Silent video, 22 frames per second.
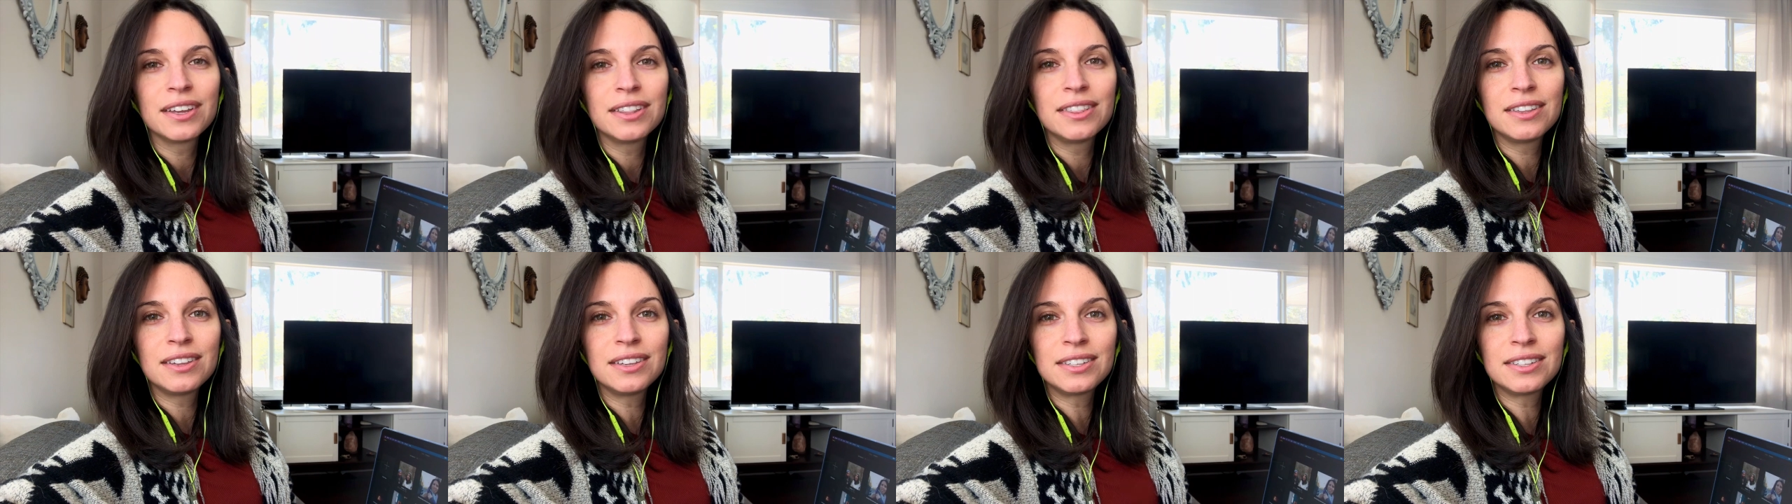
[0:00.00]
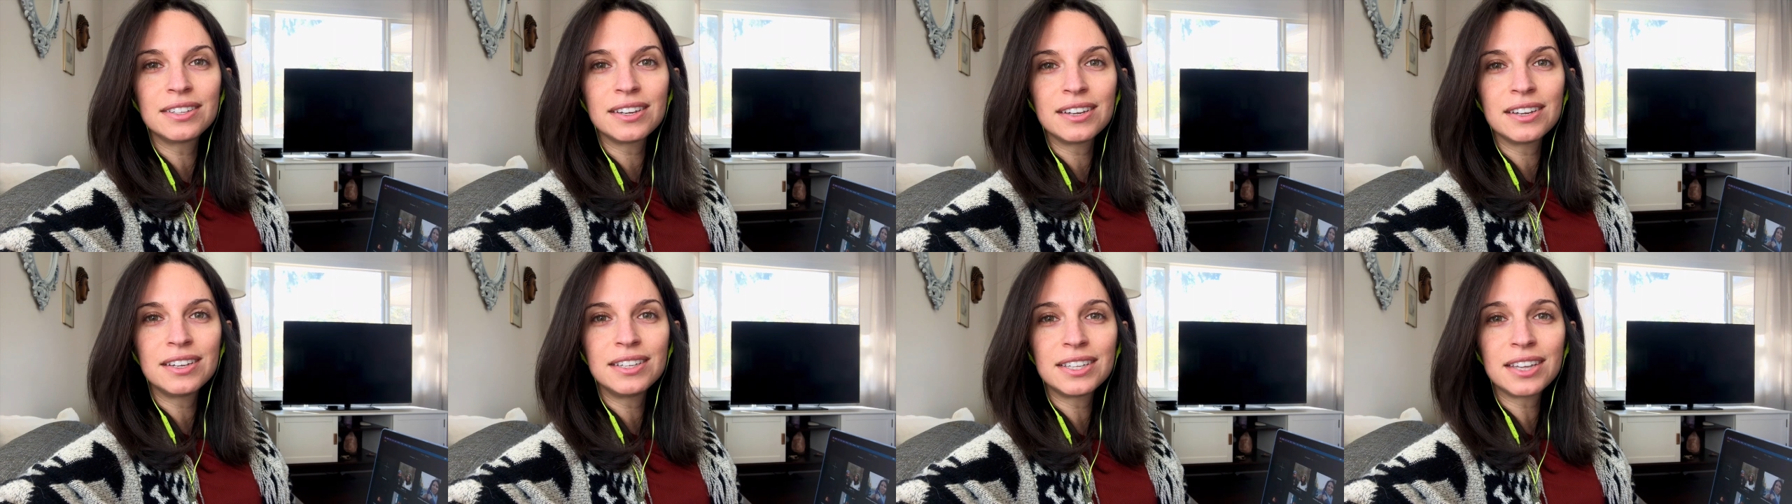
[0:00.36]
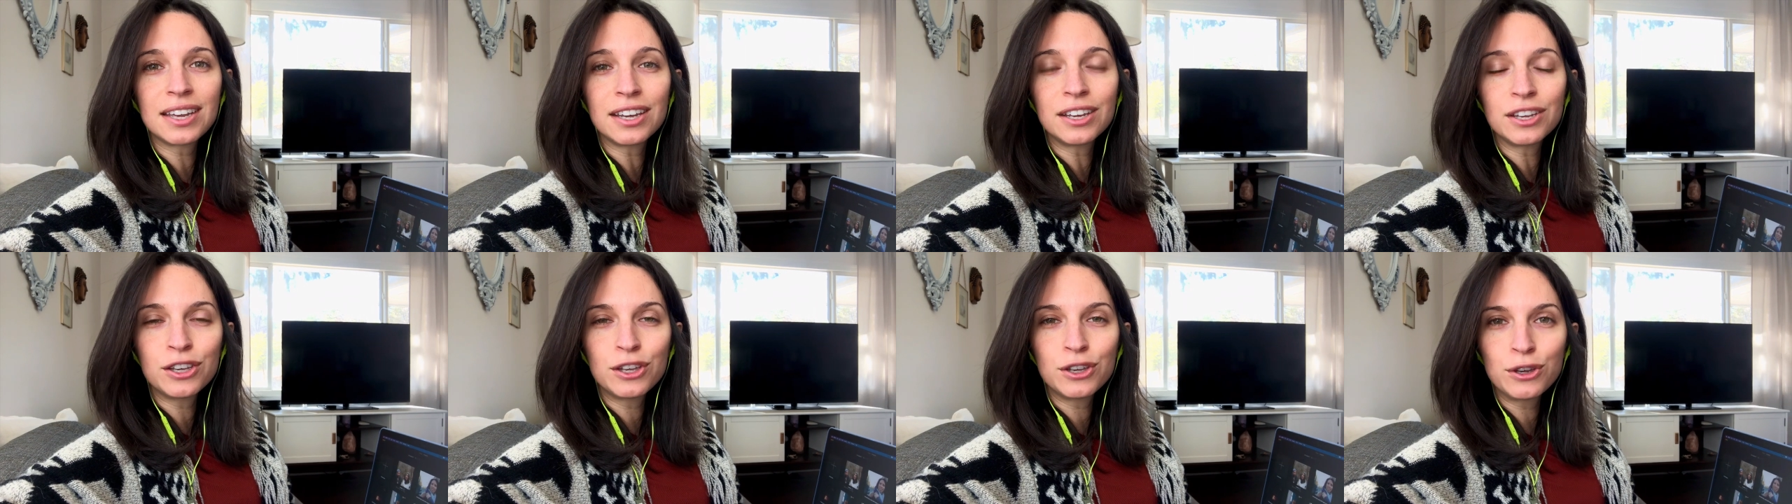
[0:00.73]
This is
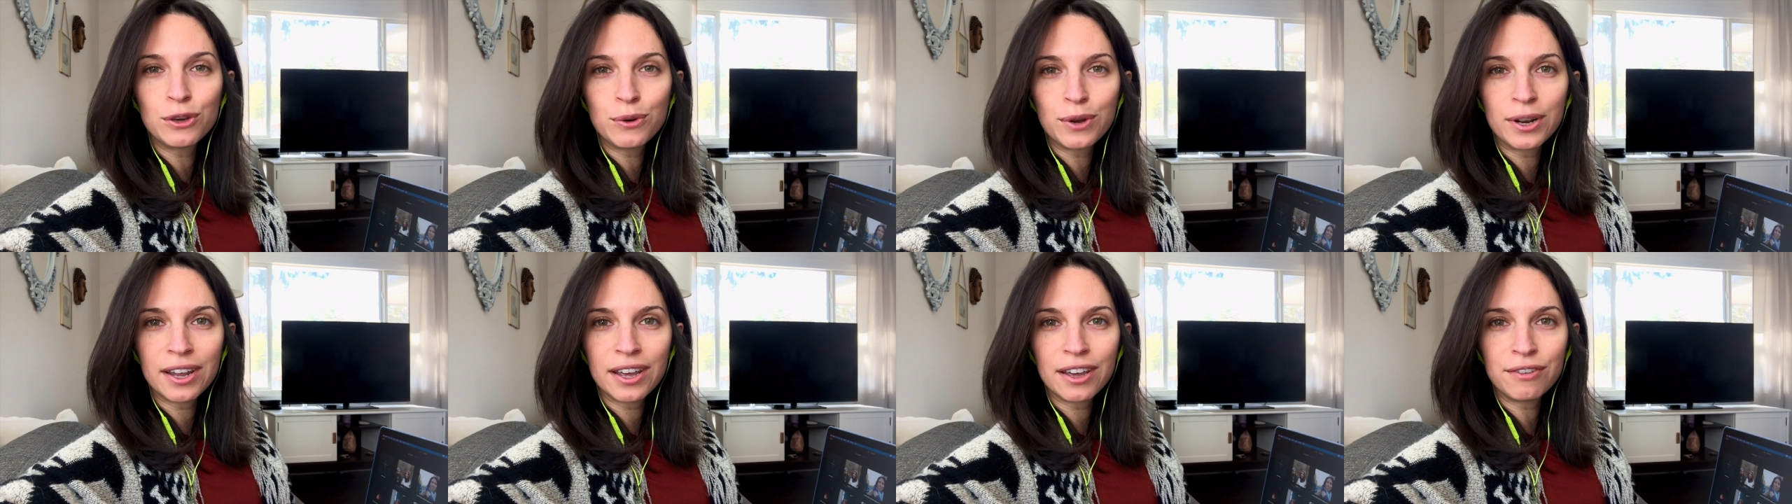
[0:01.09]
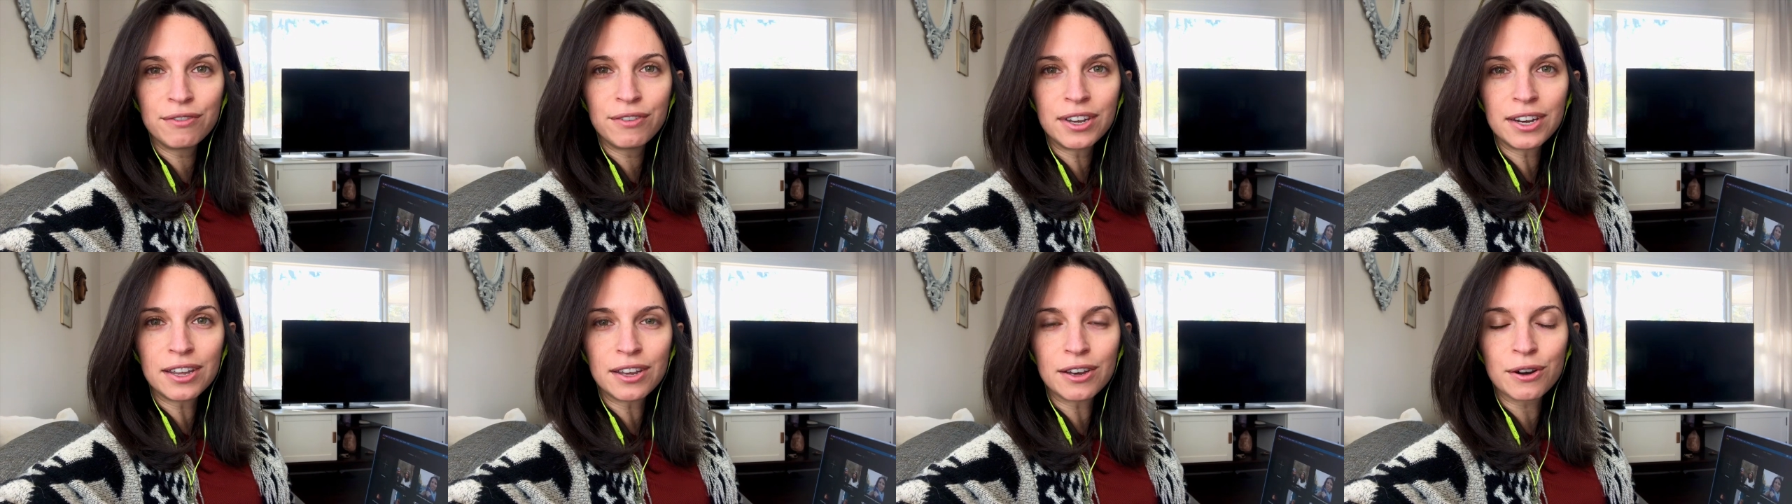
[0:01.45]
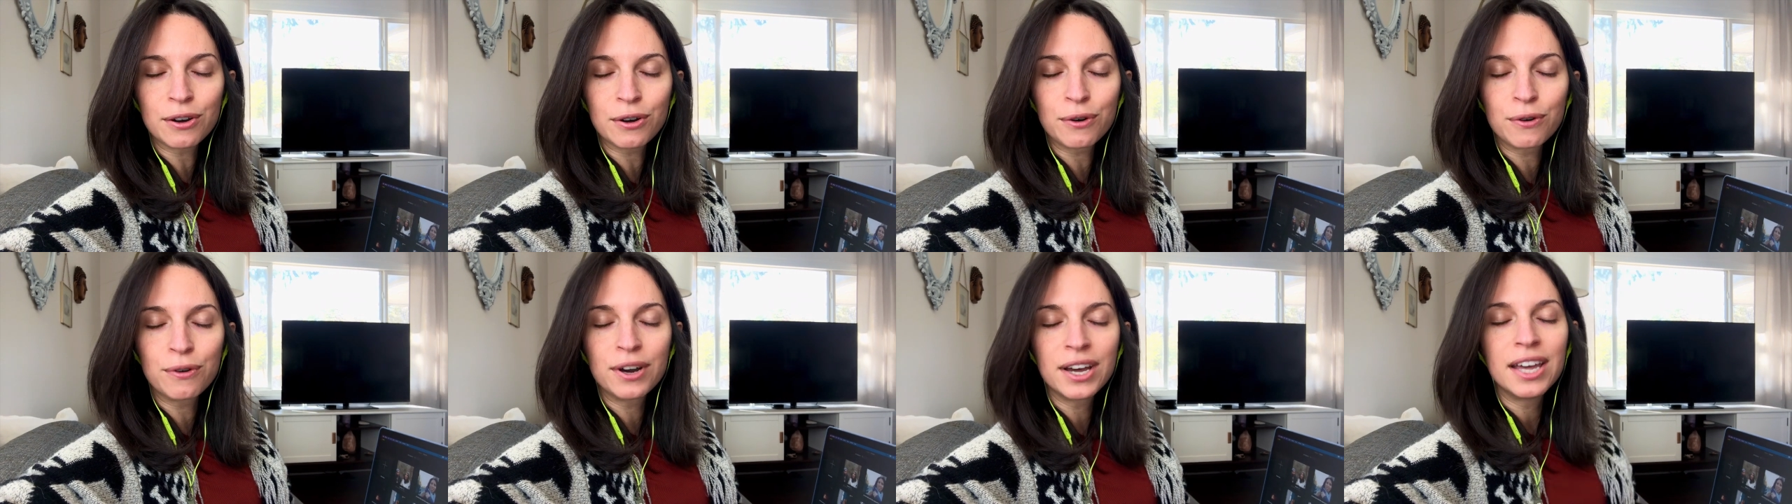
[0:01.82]
a Q&A
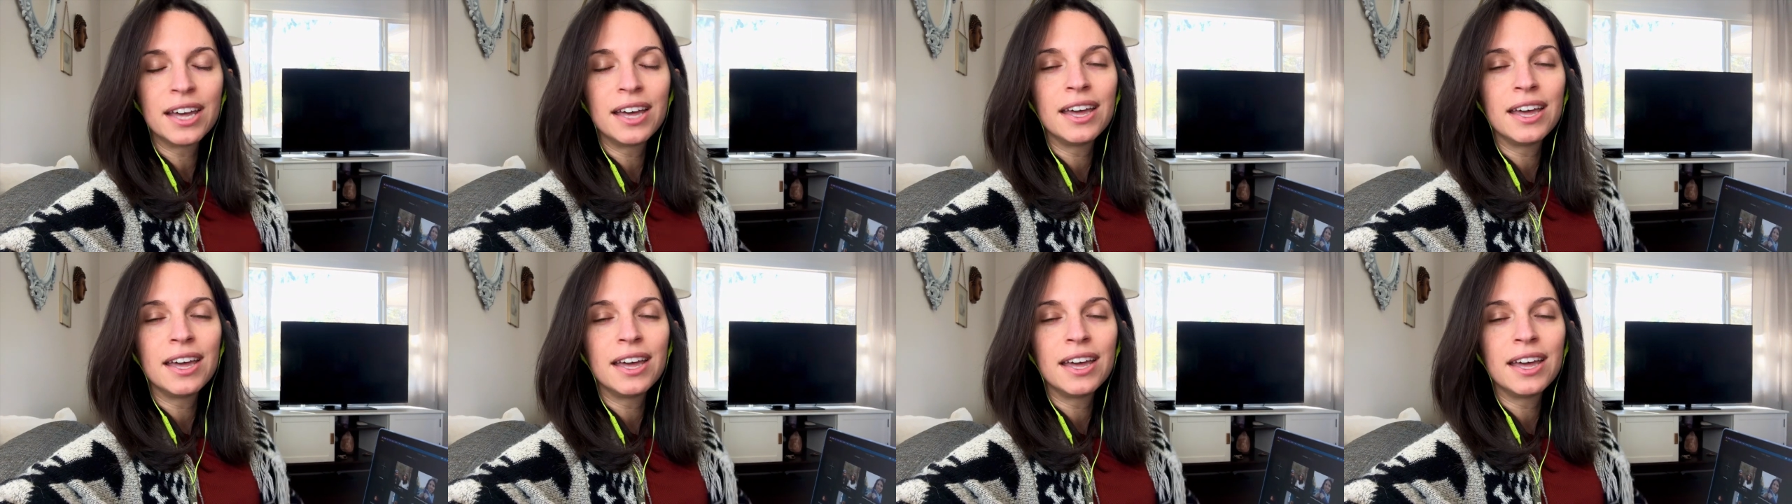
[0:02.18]
video.